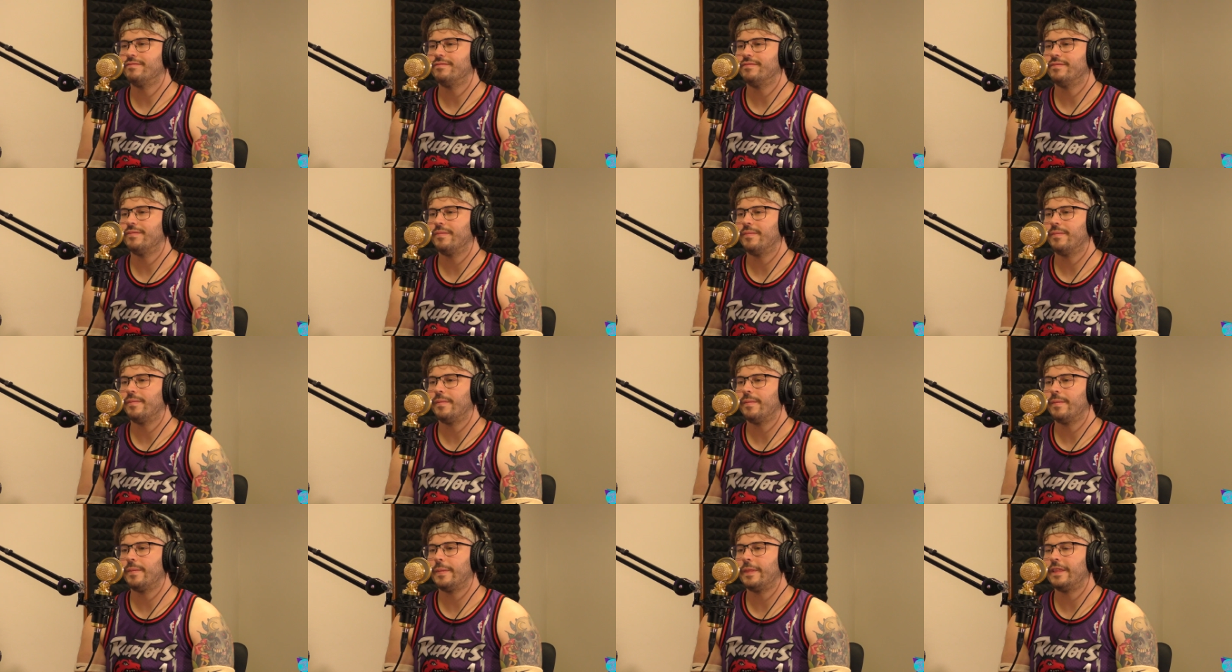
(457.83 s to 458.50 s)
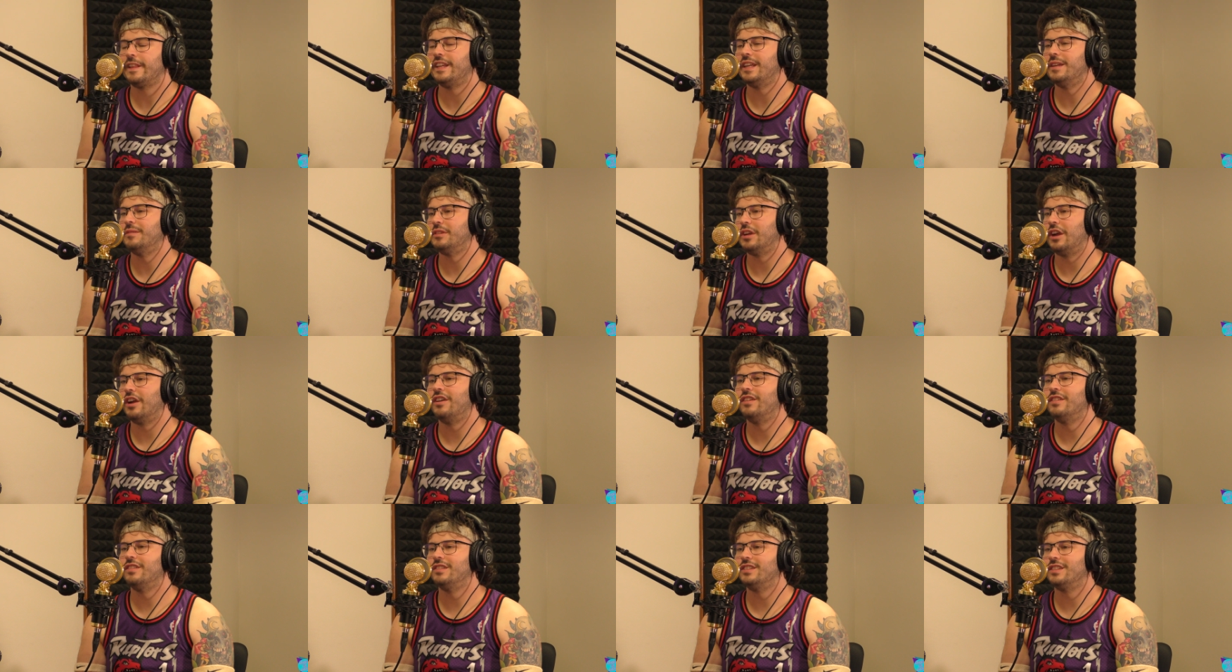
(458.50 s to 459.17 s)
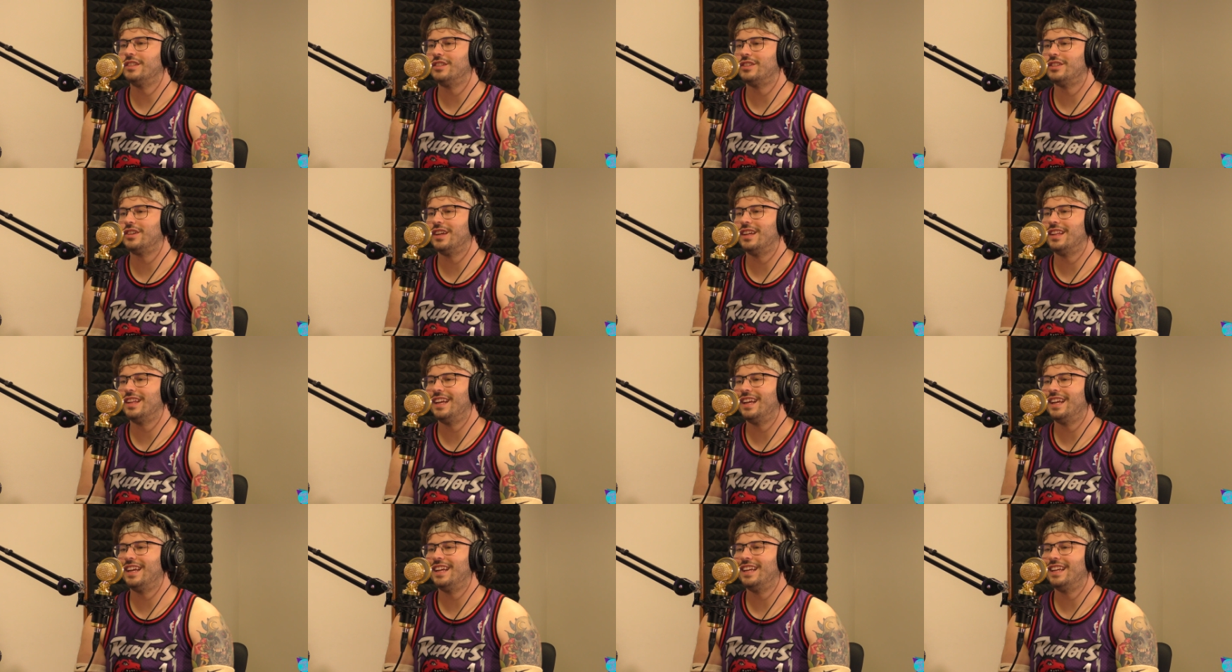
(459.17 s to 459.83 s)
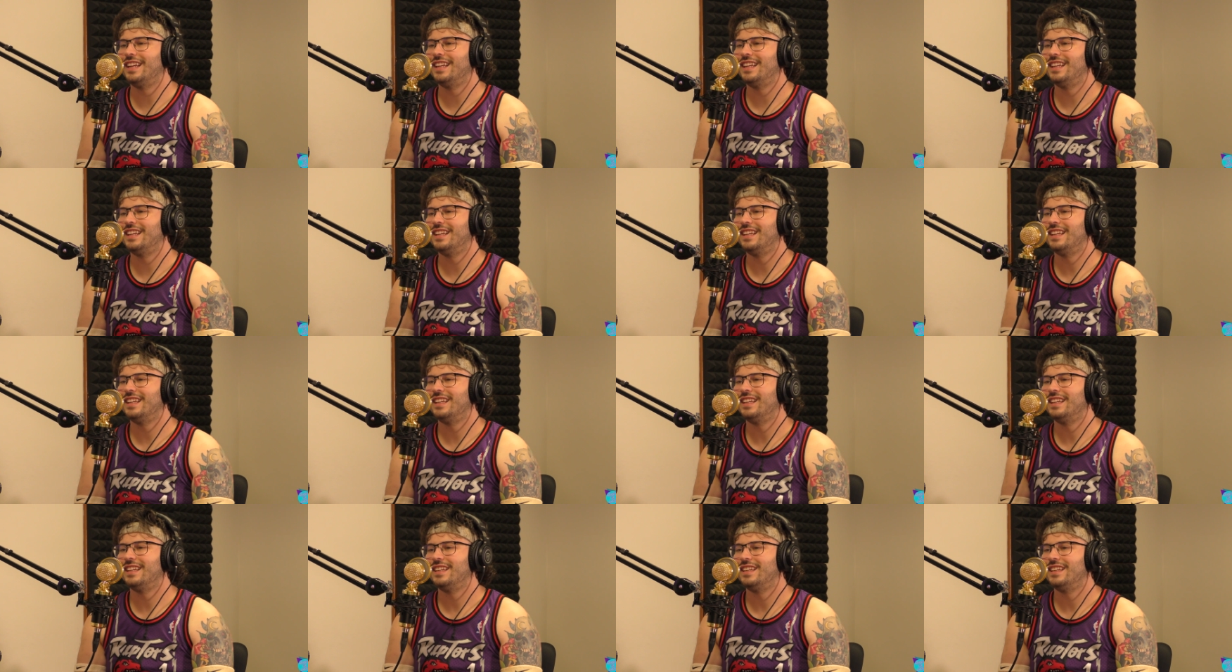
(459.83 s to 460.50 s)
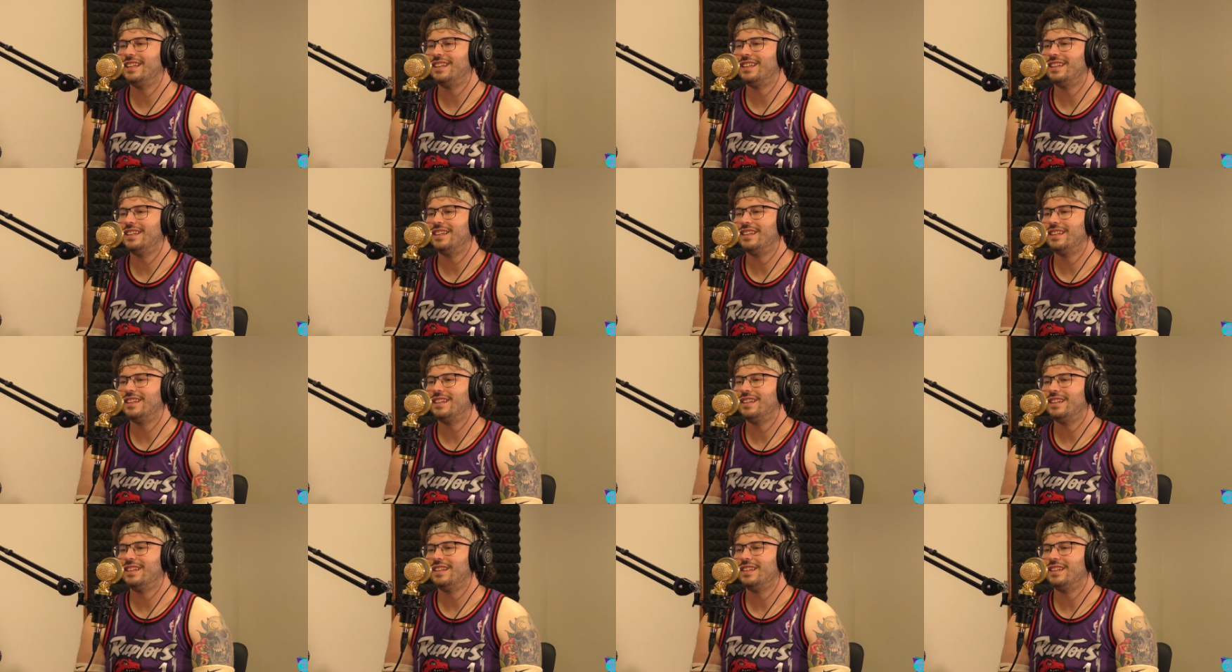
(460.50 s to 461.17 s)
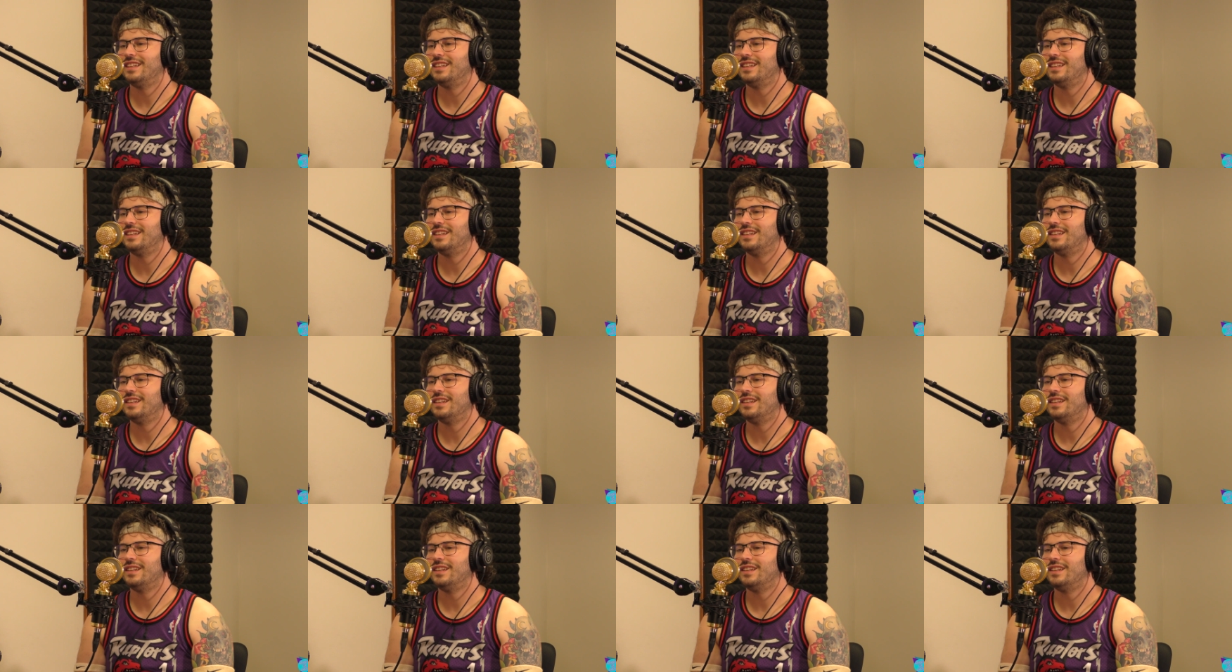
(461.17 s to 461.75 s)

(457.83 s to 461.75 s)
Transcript: Darnold. Sam Darnold, you could try that. They got eight point